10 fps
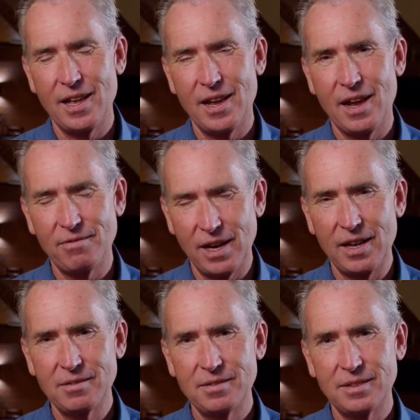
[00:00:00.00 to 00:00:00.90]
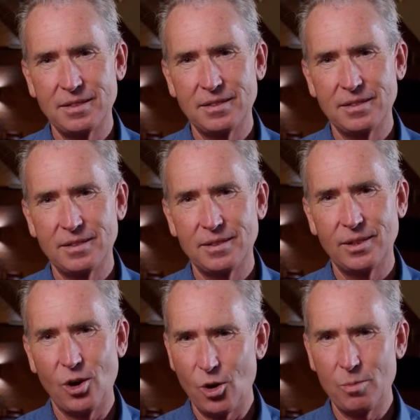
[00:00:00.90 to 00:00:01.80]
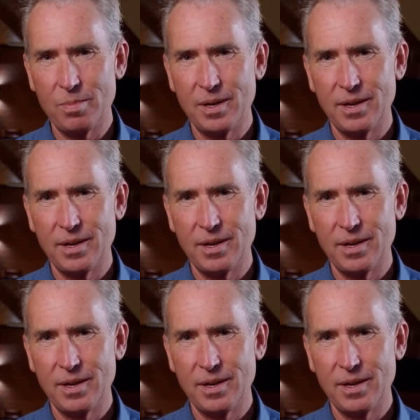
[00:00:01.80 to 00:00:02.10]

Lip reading: of love, hope,